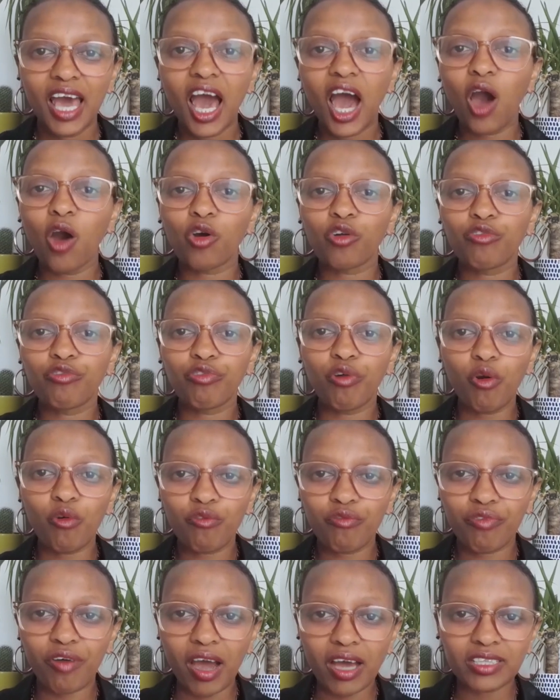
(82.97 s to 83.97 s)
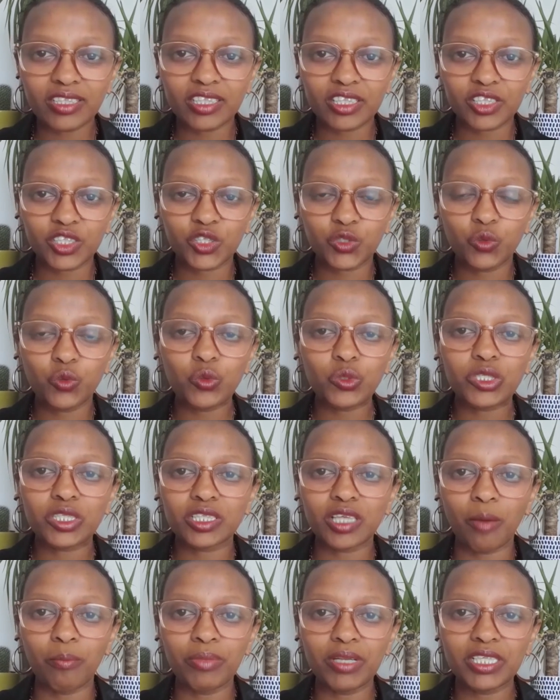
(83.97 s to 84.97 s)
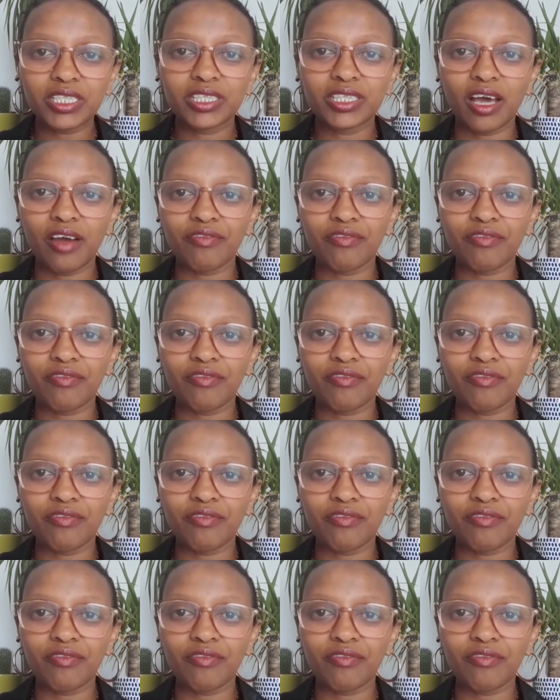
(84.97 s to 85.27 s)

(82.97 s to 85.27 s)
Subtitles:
Our forefathers who established the